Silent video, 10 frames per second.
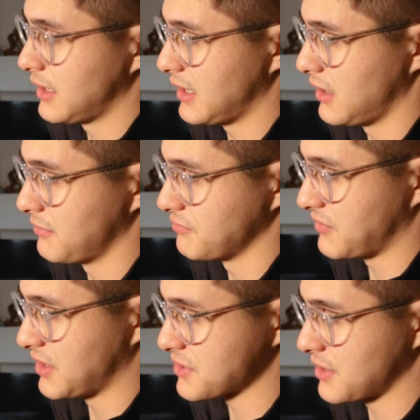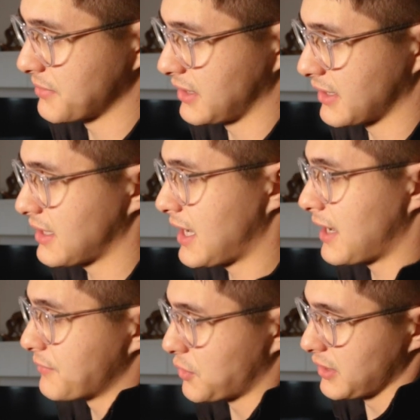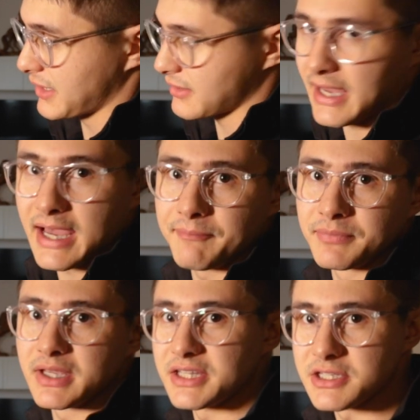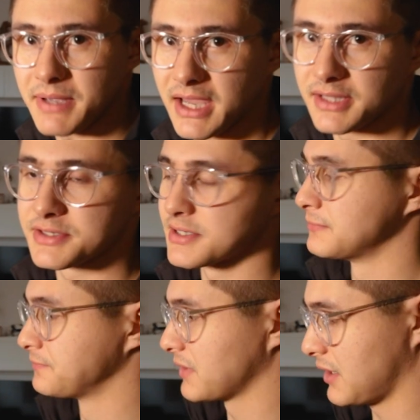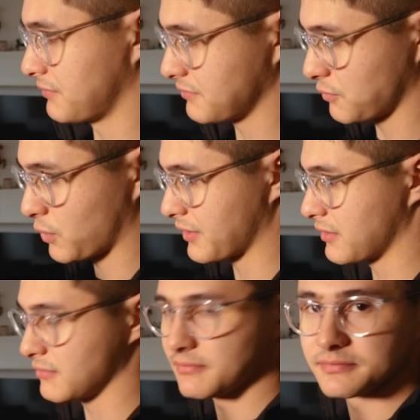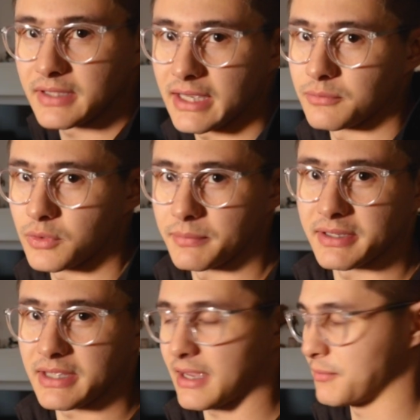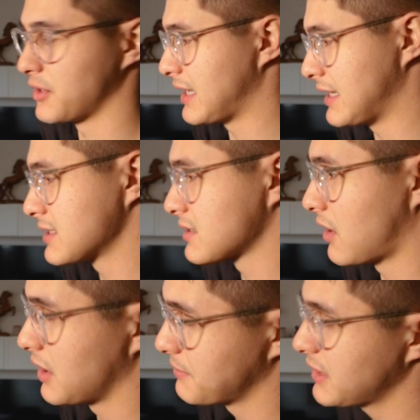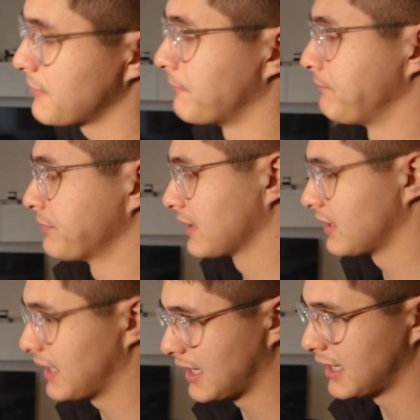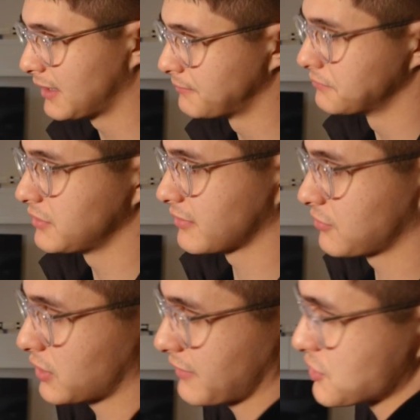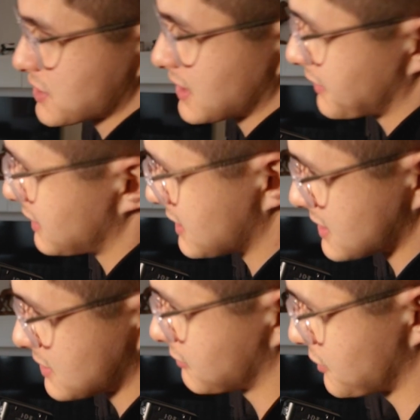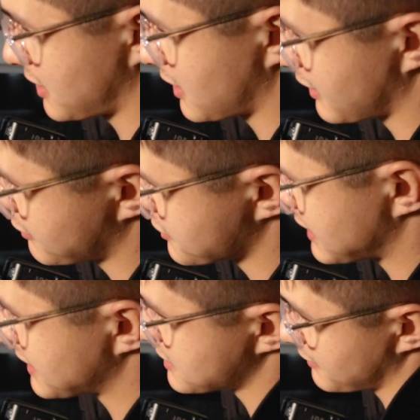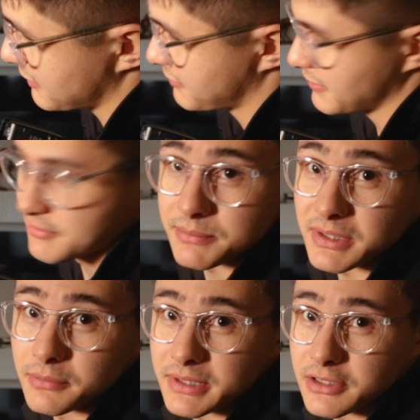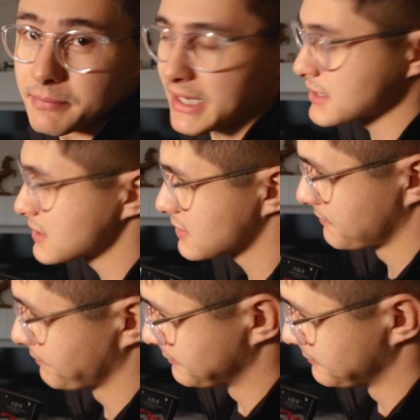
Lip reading: You know, something like that or like that. It depends on where my camera is on me. Moving forward, I've just got these RA rosettes off the 50mm base